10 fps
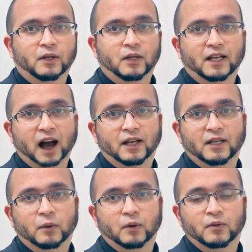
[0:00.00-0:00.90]
The
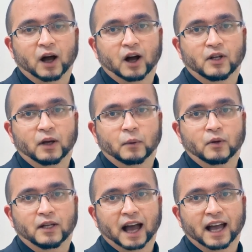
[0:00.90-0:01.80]
concept of large
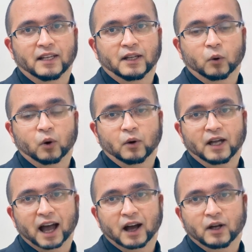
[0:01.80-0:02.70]
number states that when we
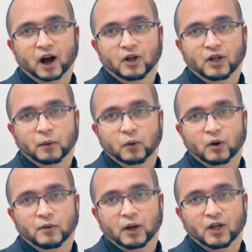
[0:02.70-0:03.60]
take a large
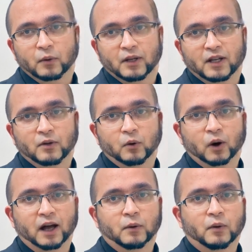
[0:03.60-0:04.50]
number of measurements of a
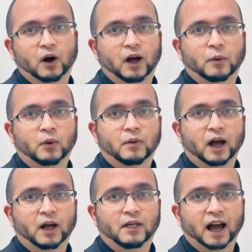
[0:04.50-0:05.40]
random variable,
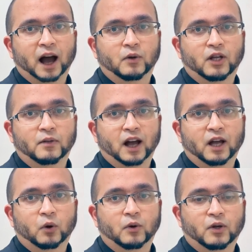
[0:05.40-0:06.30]
the average
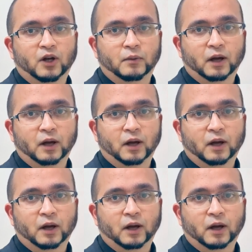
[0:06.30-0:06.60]
value of those